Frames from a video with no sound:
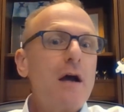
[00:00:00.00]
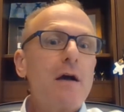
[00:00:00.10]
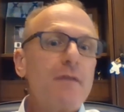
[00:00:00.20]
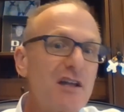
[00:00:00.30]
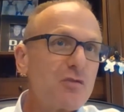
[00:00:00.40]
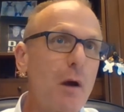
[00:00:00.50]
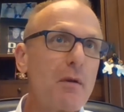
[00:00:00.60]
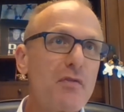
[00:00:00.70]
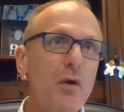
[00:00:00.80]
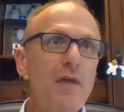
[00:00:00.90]
that's why we
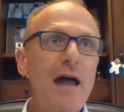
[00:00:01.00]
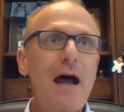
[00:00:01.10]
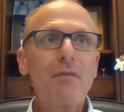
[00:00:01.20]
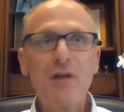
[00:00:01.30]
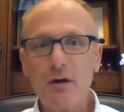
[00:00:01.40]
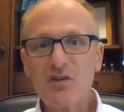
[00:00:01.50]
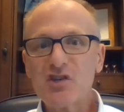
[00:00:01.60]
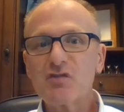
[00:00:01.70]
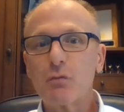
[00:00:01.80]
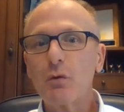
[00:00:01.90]
throw that out there. This
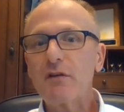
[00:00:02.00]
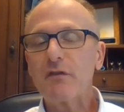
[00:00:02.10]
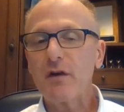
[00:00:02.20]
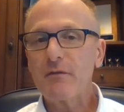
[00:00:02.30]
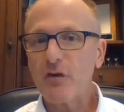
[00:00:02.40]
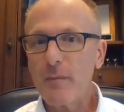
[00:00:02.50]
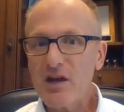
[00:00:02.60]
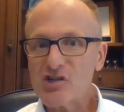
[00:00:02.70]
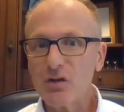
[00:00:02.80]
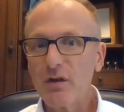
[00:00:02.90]
is really for
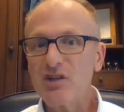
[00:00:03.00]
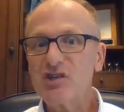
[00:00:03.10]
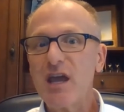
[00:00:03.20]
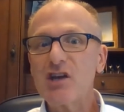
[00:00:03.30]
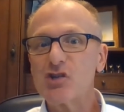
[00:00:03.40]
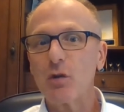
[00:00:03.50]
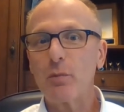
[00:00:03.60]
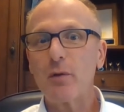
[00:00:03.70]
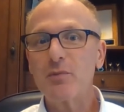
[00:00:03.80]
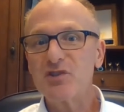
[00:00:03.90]
informational and educational
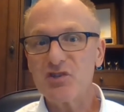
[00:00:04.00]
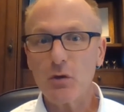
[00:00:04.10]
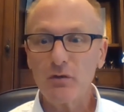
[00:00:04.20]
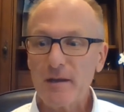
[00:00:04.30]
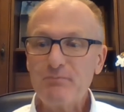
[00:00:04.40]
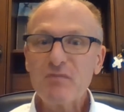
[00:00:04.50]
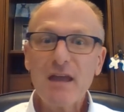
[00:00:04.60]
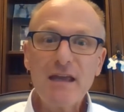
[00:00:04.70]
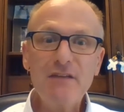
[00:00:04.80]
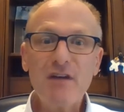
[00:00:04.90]
purposes only.
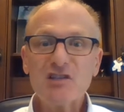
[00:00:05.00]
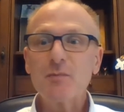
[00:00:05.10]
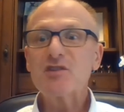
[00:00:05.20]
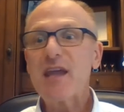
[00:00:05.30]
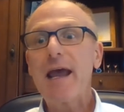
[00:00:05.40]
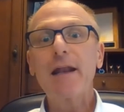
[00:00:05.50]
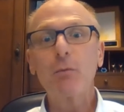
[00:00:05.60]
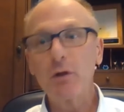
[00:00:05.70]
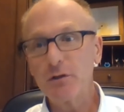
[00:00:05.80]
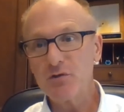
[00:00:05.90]
Investments can and
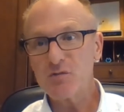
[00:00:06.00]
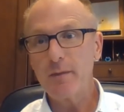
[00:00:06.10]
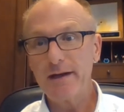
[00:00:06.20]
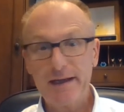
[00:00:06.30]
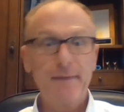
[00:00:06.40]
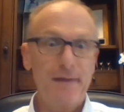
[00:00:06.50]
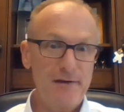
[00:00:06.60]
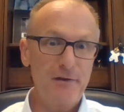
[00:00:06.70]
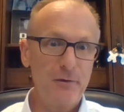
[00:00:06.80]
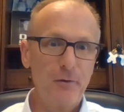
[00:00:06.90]
will lose money, and they
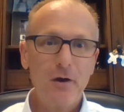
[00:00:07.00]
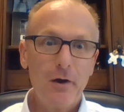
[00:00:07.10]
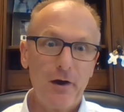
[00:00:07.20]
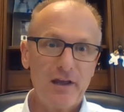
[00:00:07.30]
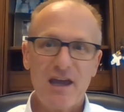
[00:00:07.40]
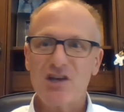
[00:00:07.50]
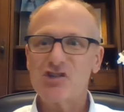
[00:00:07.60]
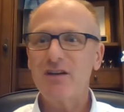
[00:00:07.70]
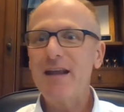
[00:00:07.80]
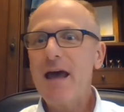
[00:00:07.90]
do on
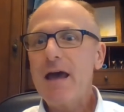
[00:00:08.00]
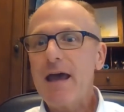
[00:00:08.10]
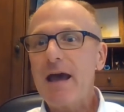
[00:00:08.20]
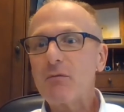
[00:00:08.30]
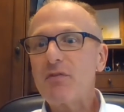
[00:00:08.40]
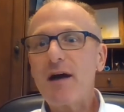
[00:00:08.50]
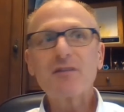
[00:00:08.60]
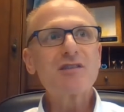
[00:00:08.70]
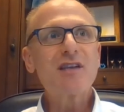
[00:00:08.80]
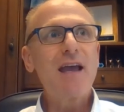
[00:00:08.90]
occasion. And without
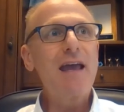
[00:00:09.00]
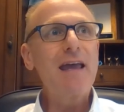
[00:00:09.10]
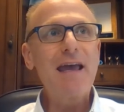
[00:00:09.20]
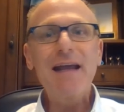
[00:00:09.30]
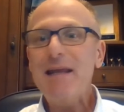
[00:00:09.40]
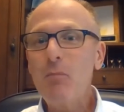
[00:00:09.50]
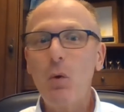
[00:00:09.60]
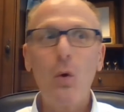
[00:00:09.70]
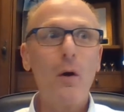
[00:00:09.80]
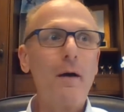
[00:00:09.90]
saying any
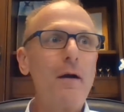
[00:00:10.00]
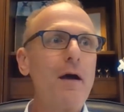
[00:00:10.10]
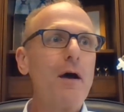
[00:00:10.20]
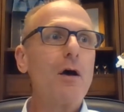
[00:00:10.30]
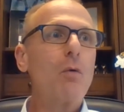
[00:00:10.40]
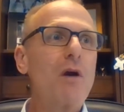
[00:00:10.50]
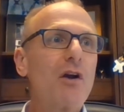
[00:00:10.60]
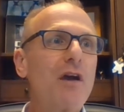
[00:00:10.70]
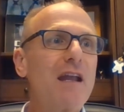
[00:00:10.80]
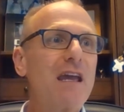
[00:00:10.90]
more, we're
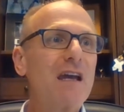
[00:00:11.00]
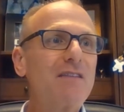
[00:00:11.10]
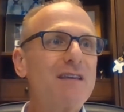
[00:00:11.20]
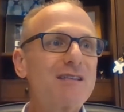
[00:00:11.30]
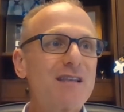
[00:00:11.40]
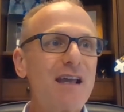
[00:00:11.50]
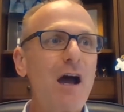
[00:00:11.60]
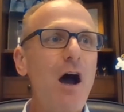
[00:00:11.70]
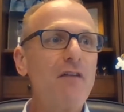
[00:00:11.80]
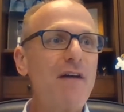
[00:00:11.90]
going to kick this thing
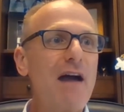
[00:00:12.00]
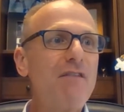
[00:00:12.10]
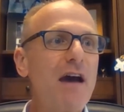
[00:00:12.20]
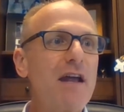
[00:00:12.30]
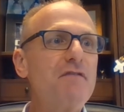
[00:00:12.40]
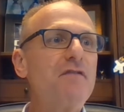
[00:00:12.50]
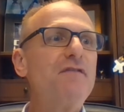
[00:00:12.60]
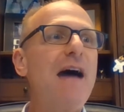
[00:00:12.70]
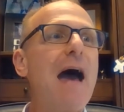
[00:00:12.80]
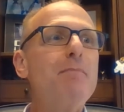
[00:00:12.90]
off. I've got a
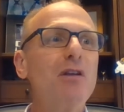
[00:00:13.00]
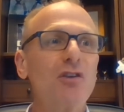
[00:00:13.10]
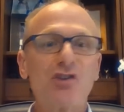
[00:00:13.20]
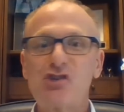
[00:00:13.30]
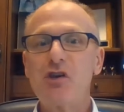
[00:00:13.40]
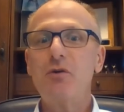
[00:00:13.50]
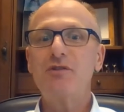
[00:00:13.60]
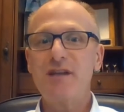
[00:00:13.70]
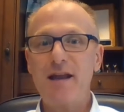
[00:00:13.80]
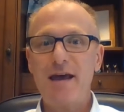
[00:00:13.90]
fabulous show
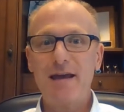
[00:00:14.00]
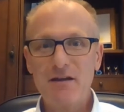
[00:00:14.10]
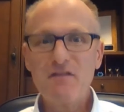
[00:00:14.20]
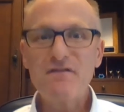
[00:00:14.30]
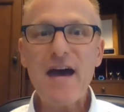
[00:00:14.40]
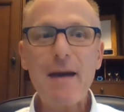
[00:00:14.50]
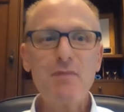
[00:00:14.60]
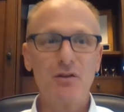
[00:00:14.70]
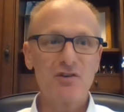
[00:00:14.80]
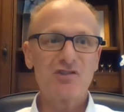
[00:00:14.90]
today.
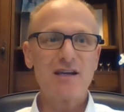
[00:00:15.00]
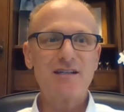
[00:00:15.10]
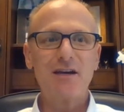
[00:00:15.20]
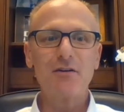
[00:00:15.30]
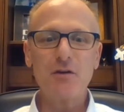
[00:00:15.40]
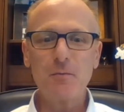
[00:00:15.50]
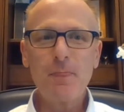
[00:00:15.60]
Fabulous, I tell you.